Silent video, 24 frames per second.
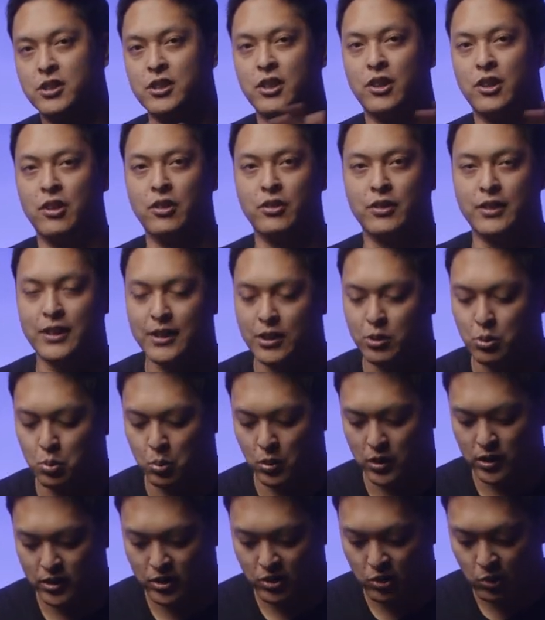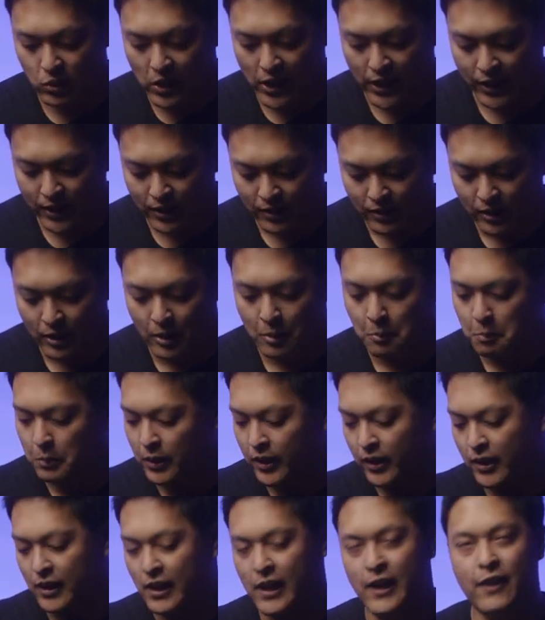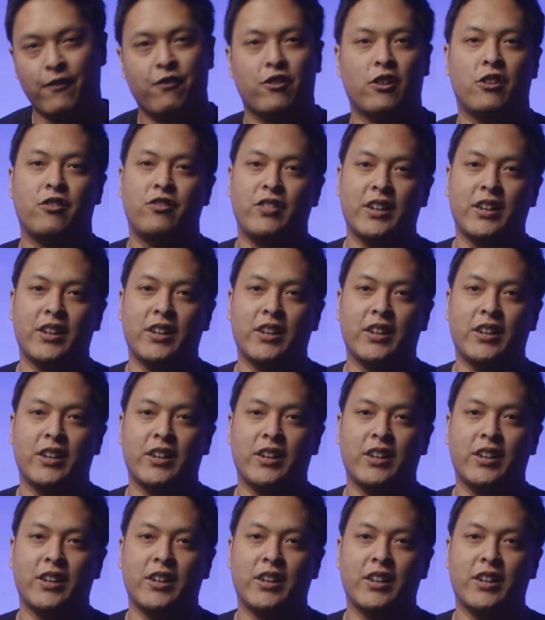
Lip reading: So this was great, but not for